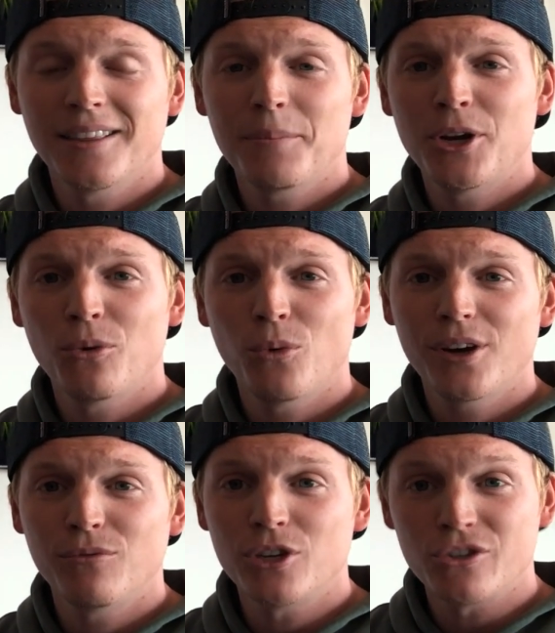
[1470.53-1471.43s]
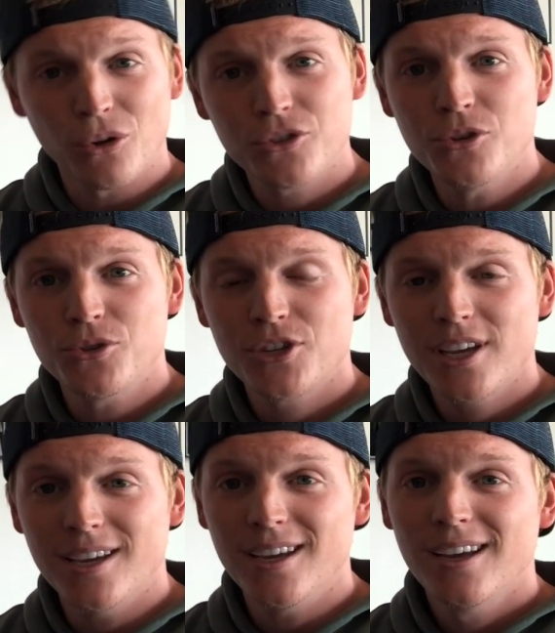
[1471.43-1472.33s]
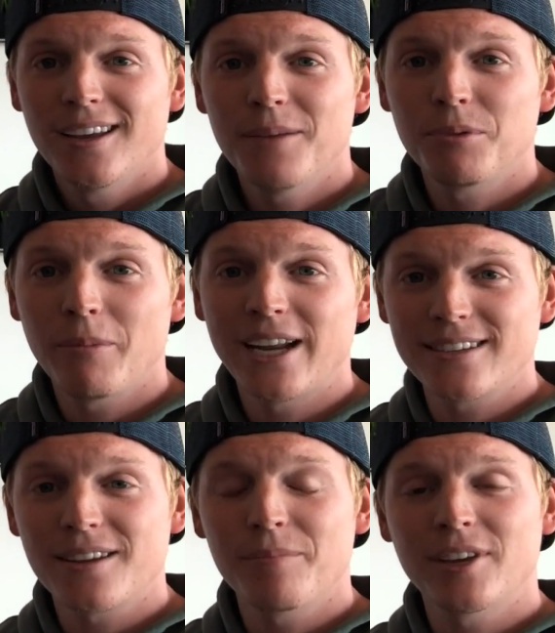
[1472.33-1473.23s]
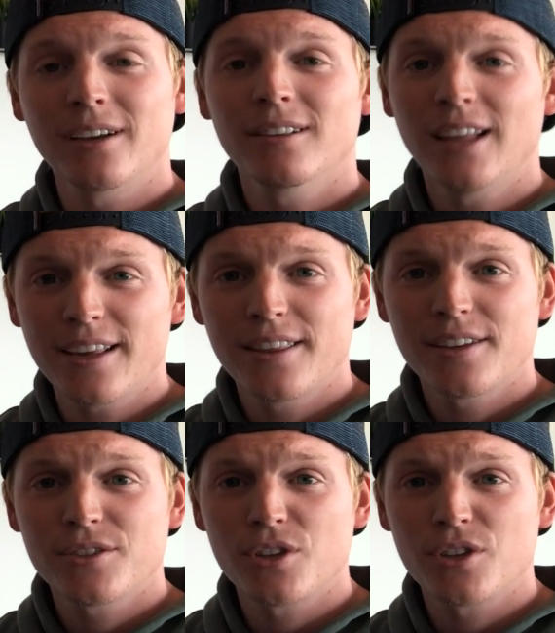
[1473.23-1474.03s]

let me know what results you see implementing something like this.